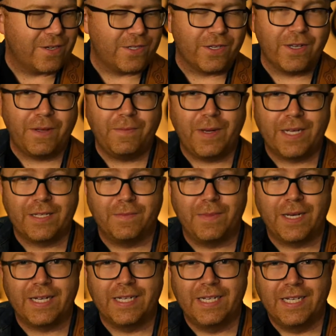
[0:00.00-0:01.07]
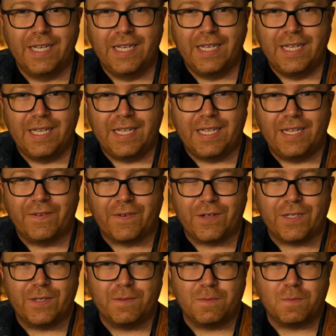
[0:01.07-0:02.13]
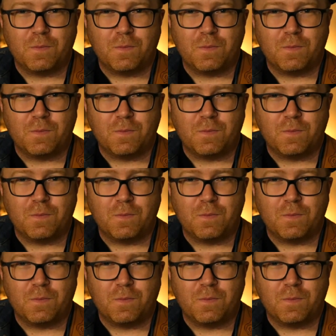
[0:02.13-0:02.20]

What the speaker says: So that makes a big difference.